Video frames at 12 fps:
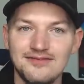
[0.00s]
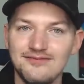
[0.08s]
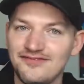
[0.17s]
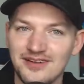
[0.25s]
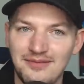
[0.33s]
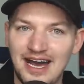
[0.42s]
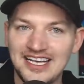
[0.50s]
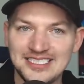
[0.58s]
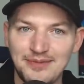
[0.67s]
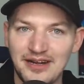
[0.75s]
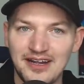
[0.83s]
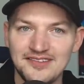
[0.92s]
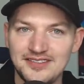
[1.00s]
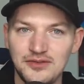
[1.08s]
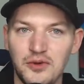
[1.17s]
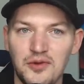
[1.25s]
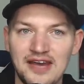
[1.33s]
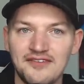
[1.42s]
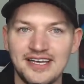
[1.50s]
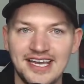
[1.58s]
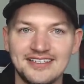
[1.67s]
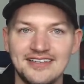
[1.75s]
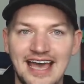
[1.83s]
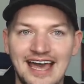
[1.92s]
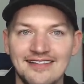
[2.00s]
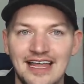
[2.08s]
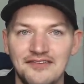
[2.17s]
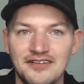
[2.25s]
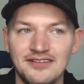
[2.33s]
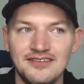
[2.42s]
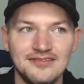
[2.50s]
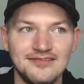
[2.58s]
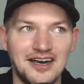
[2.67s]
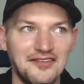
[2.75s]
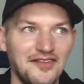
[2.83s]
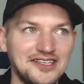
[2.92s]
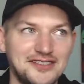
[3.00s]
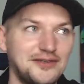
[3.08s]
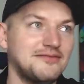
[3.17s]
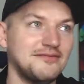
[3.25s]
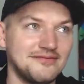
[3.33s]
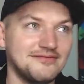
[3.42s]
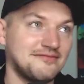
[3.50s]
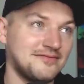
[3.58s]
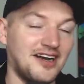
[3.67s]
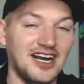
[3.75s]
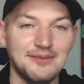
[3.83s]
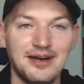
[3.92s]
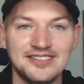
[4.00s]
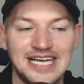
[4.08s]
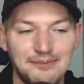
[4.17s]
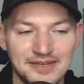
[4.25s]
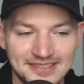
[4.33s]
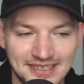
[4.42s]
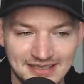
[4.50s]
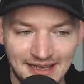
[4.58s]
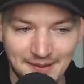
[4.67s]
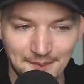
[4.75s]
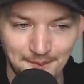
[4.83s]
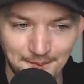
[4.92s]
from my experience, you won't ever get to that level unless you talk about topics like that.